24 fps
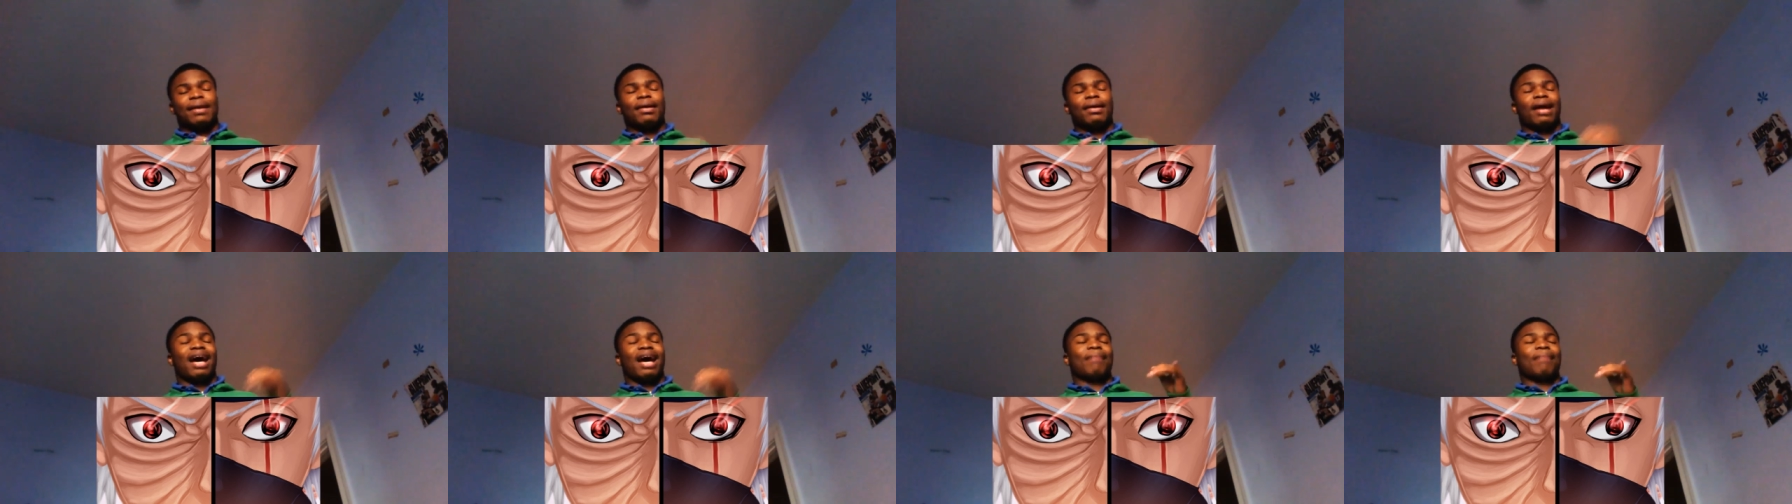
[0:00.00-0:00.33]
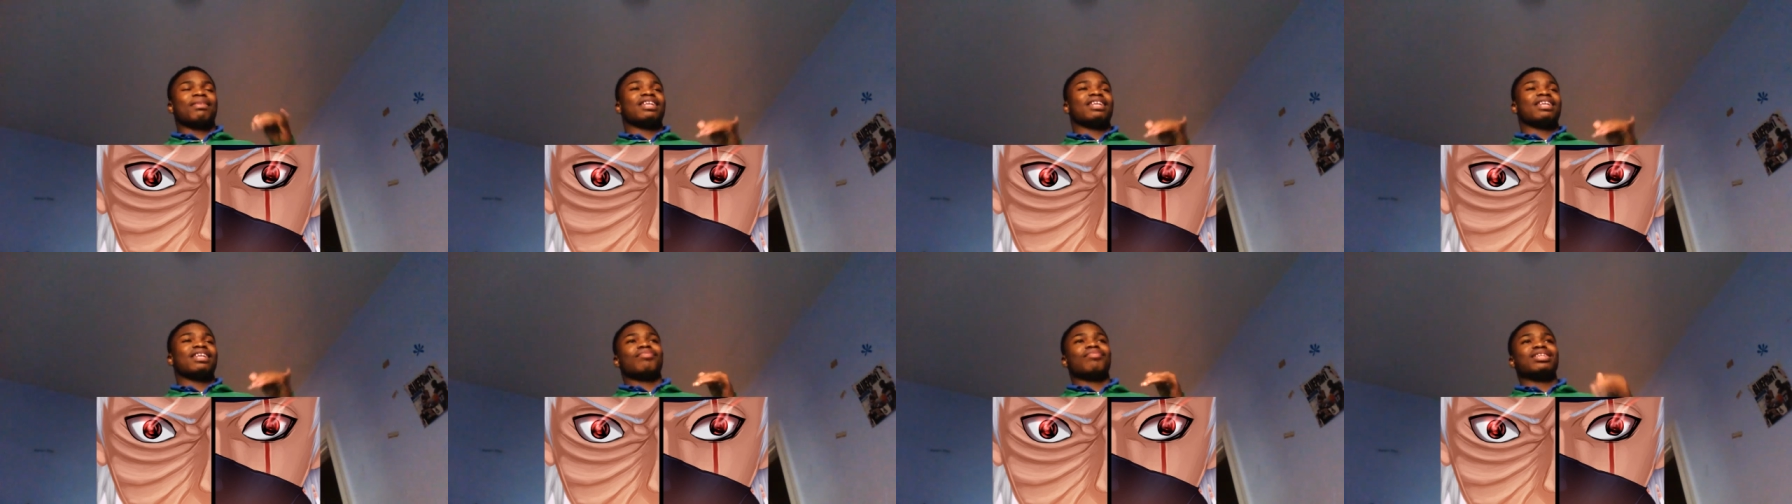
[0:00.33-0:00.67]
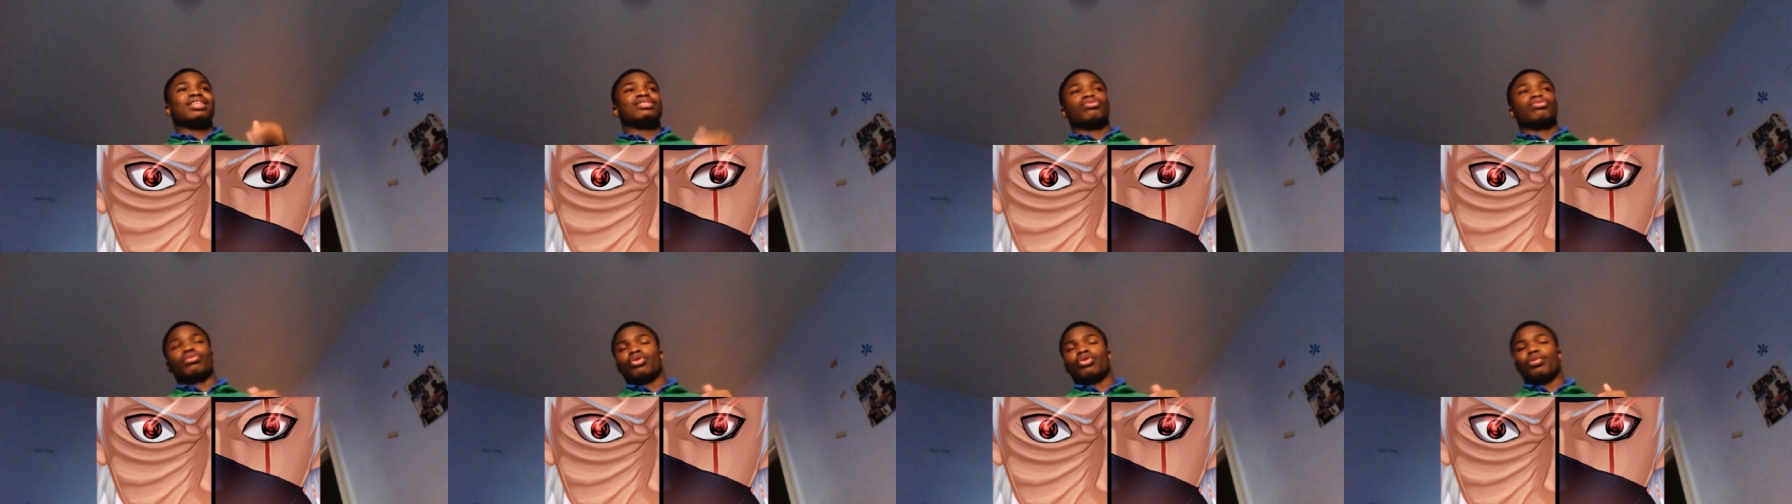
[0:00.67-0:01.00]
I, I
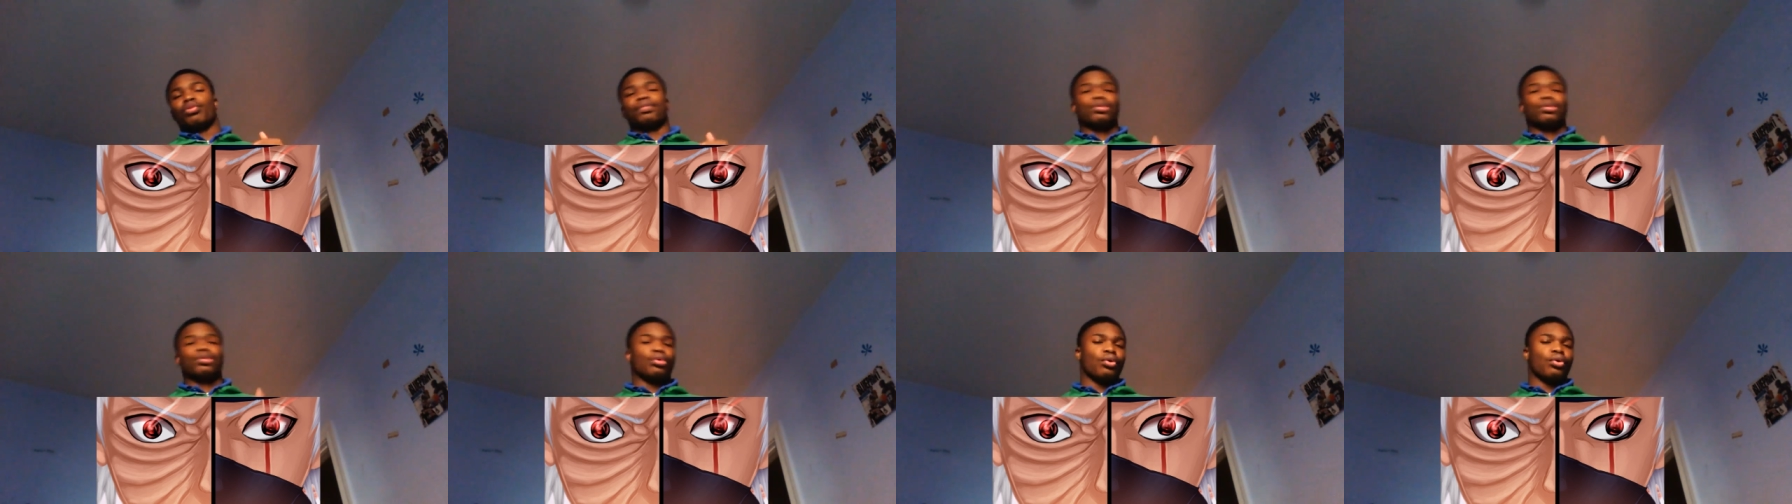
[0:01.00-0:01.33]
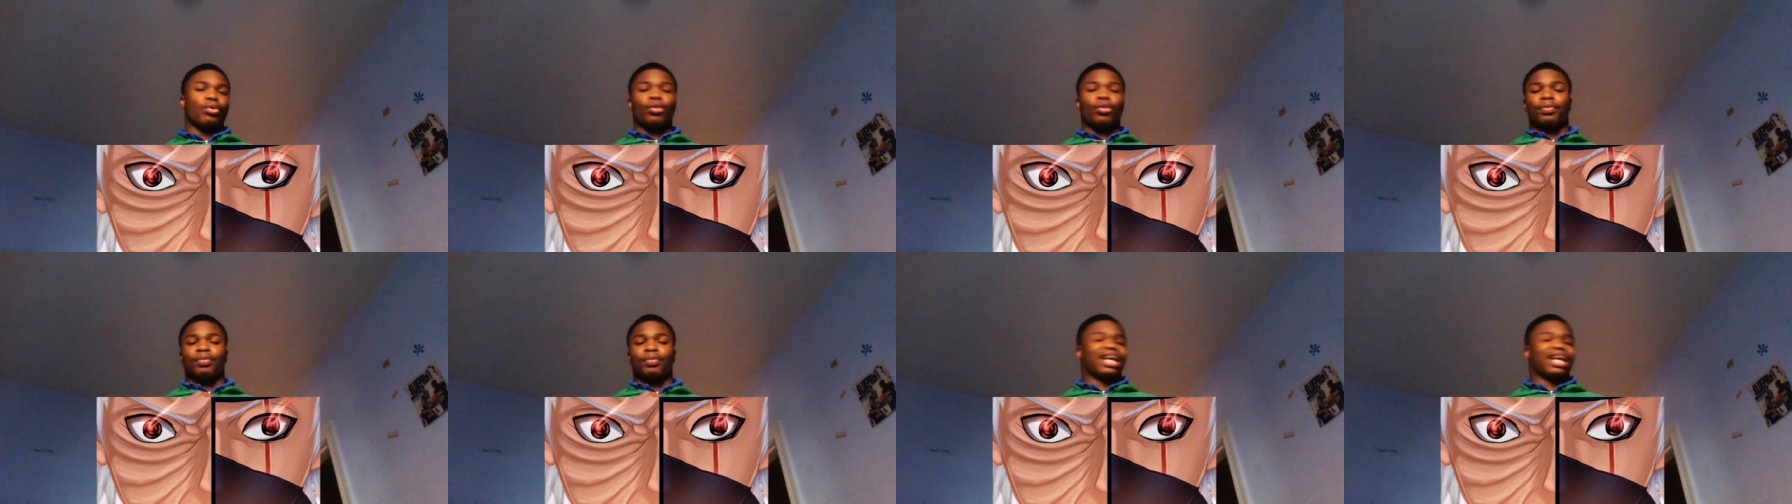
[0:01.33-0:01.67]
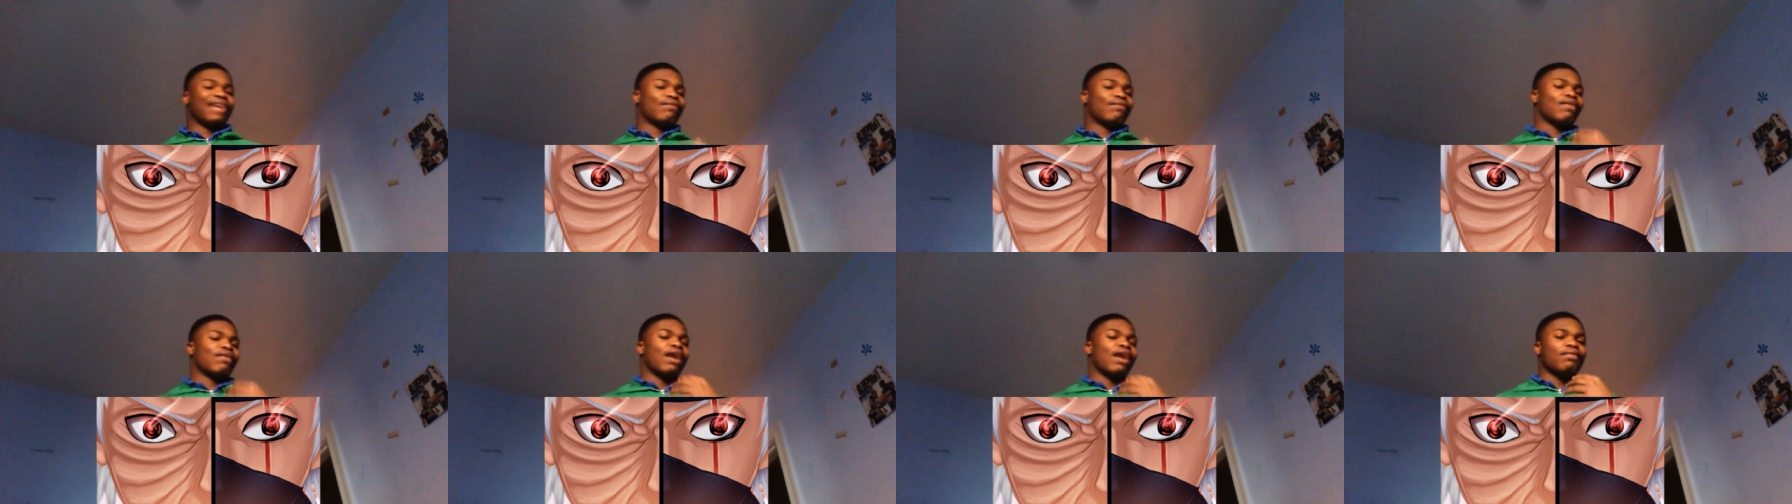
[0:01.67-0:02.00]
believe Lee's only open open
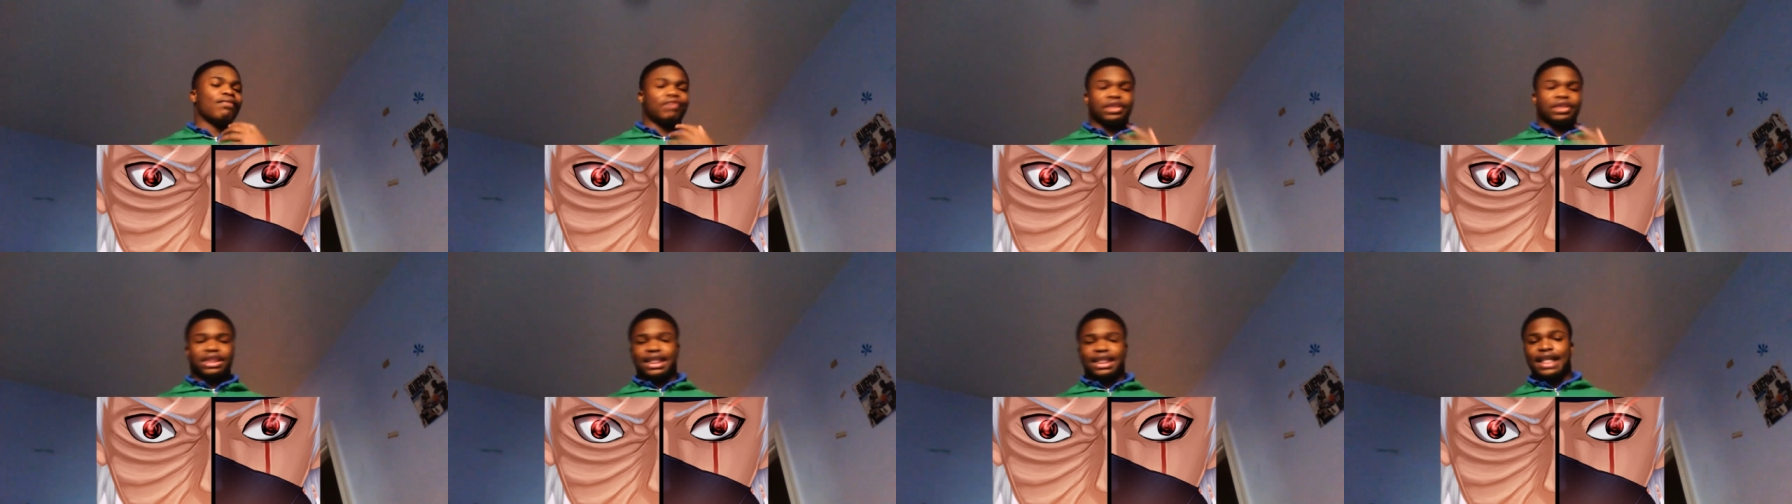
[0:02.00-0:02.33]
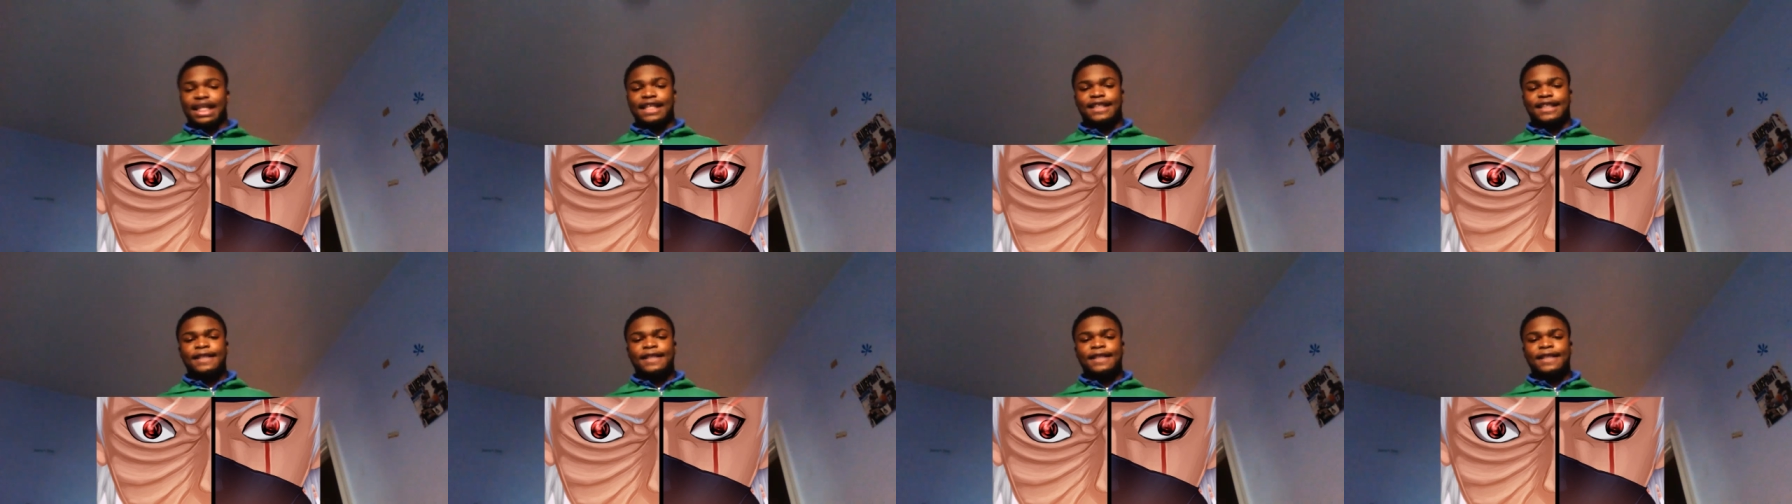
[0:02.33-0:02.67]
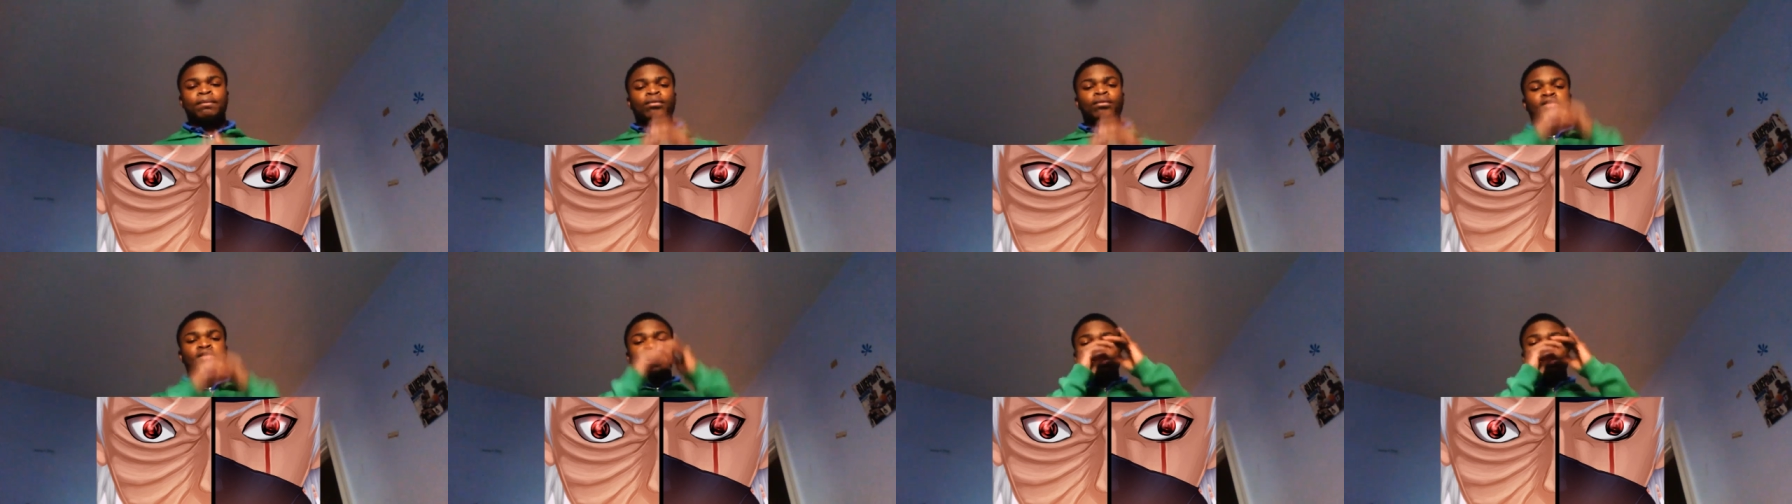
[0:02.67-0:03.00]
like five or six.
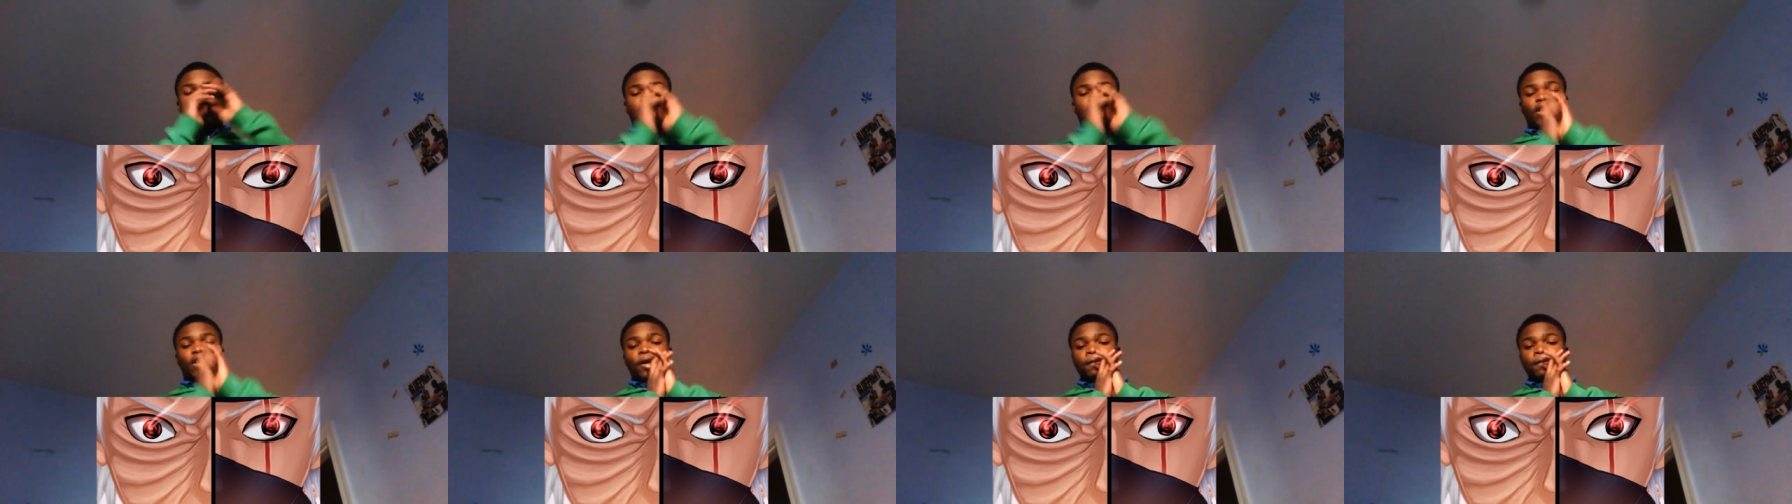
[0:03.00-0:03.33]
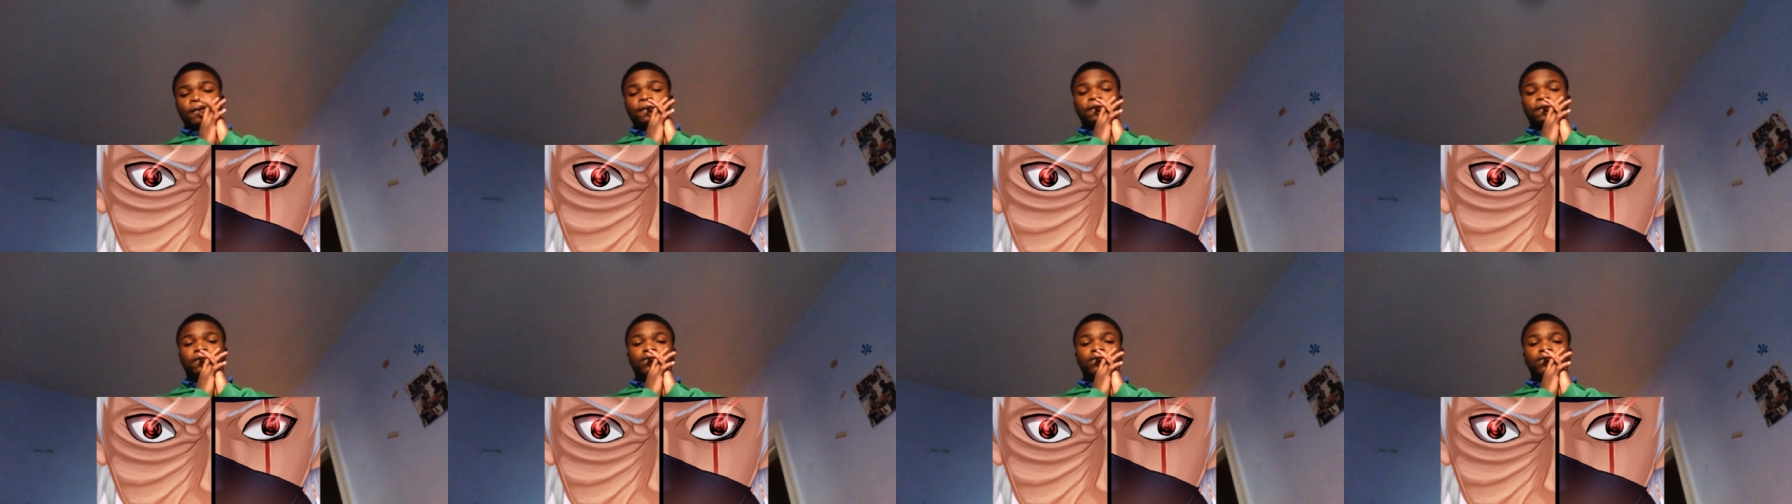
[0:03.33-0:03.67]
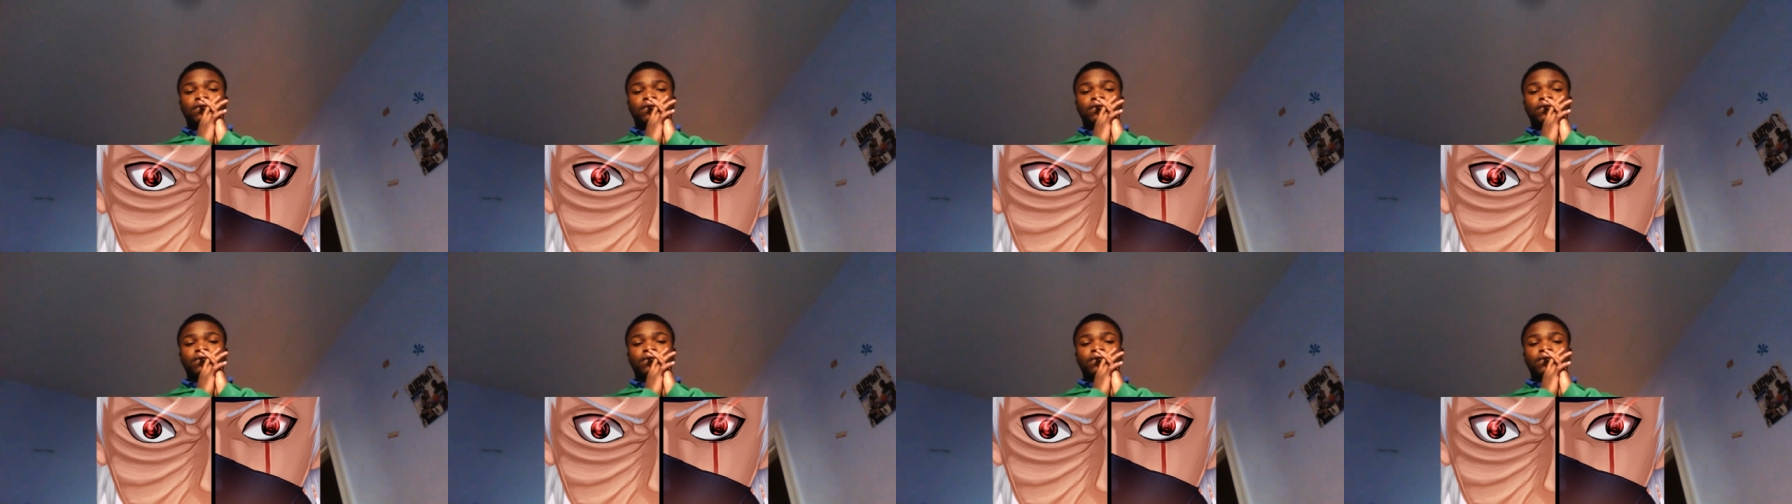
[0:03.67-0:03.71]
So